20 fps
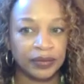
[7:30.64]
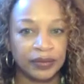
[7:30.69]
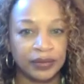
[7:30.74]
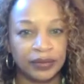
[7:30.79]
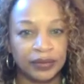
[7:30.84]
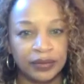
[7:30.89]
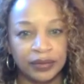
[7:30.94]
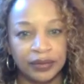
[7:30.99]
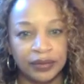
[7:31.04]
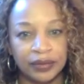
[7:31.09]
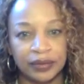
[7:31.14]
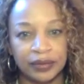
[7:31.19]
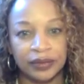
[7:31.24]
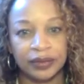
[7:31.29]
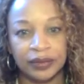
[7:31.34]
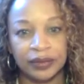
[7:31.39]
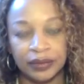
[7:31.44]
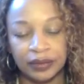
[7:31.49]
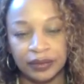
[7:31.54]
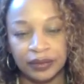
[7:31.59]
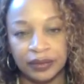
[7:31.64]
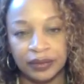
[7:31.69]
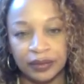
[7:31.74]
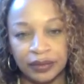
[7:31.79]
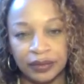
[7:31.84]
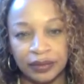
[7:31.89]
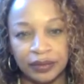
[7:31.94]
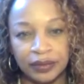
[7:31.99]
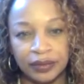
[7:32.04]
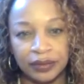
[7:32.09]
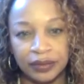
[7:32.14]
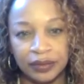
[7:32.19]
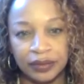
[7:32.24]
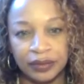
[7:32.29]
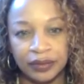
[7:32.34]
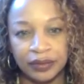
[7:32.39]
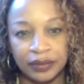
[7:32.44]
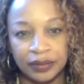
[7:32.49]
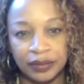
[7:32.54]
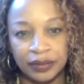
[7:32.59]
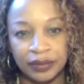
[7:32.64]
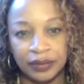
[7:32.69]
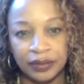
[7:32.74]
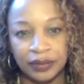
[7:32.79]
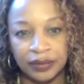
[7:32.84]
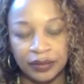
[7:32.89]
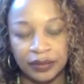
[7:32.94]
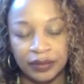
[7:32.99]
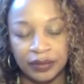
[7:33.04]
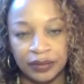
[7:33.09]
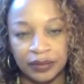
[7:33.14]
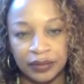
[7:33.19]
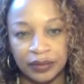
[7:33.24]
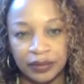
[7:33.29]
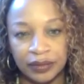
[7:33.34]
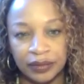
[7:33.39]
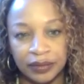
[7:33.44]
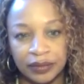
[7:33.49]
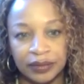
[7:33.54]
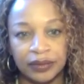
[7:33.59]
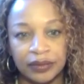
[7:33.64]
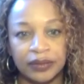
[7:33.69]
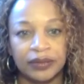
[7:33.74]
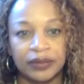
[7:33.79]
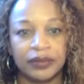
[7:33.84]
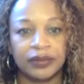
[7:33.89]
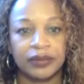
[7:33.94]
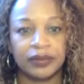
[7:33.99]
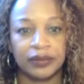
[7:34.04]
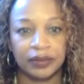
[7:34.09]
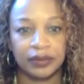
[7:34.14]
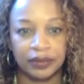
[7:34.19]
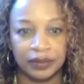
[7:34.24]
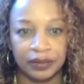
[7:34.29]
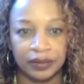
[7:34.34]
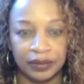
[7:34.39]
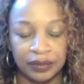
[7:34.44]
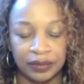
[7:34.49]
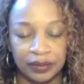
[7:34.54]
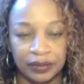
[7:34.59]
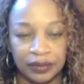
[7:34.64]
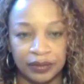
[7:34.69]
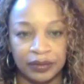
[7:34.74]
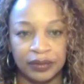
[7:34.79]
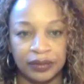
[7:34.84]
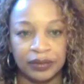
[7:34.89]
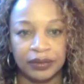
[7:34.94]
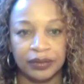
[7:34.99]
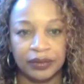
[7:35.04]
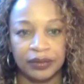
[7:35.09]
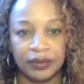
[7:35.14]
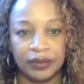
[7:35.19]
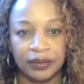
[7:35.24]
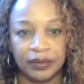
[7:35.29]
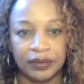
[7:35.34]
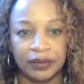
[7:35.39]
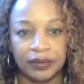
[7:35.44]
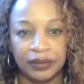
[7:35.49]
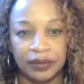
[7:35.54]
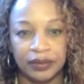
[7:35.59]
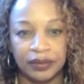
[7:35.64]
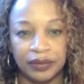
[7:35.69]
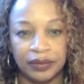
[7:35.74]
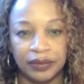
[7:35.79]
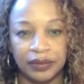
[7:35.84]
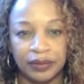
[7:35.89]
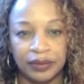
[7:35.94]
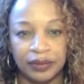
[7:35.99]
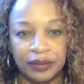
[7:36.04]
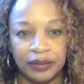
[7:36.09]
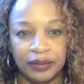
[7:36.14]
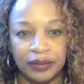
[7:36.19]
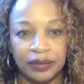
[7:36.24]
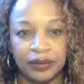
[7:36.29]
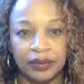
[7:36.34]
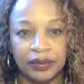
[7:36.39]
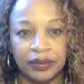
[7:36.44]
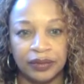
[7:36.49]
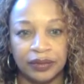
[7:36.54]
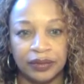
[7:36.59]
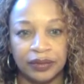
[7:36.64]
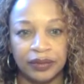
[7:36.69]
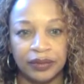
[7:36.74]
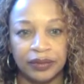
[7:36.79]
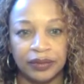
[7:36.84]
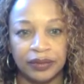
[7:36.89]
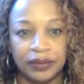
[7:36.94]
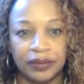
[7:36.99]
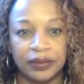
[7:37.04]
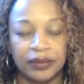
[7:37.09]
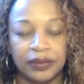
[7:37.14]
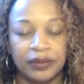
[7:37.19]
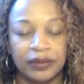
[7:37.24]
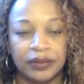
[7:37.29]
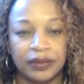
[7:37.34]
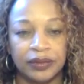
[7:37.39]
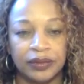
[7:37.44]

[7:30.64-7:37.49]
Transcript: This person isn't speaking.